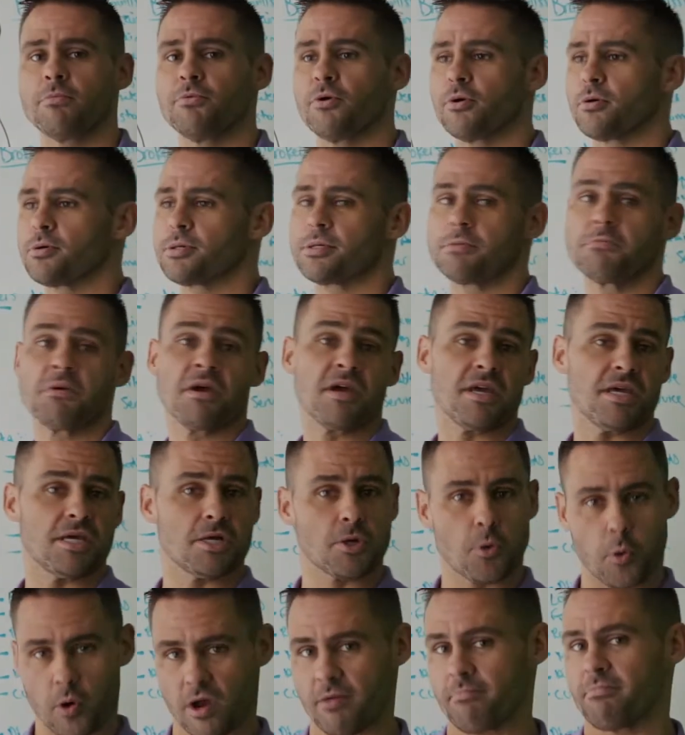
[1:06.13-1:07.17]
there's
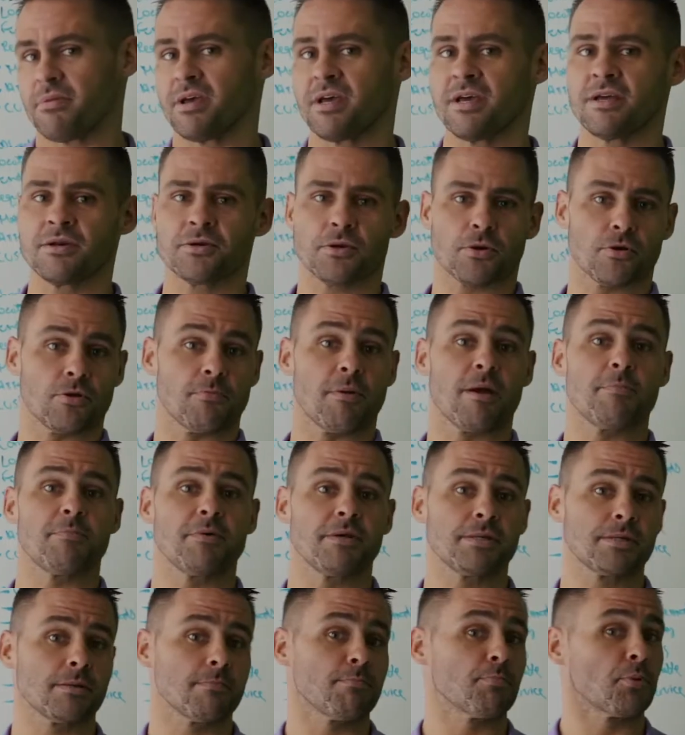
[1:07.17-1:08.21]
equipment, or there might be
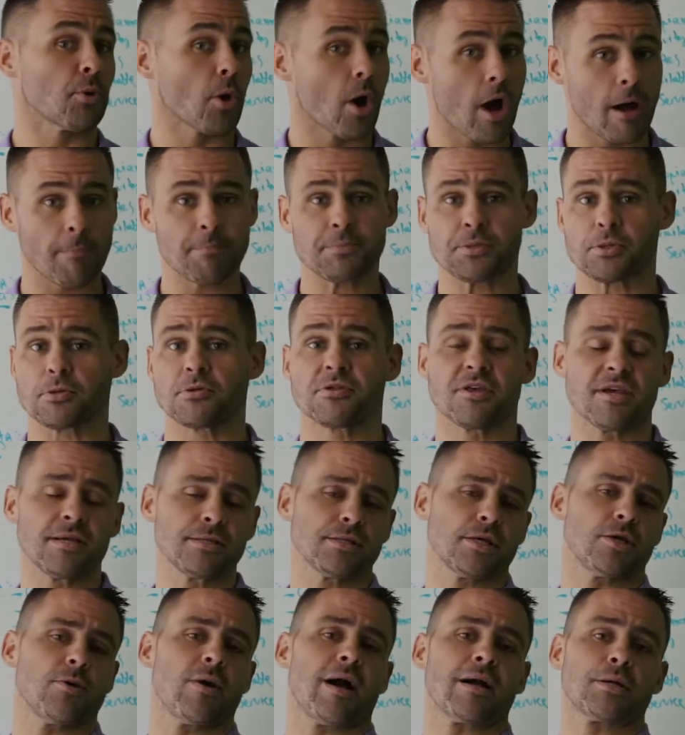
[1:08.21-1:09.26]
some props or things that
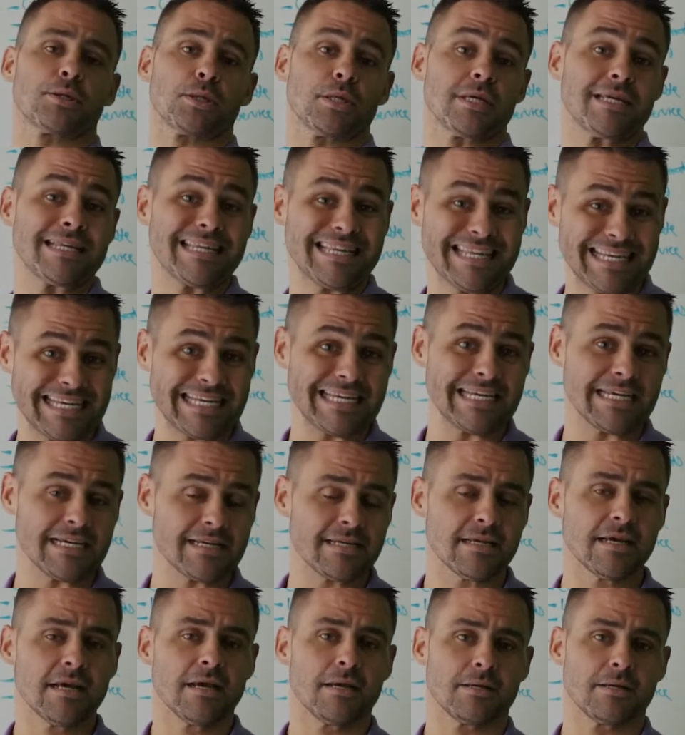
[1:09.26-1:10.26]
you actually need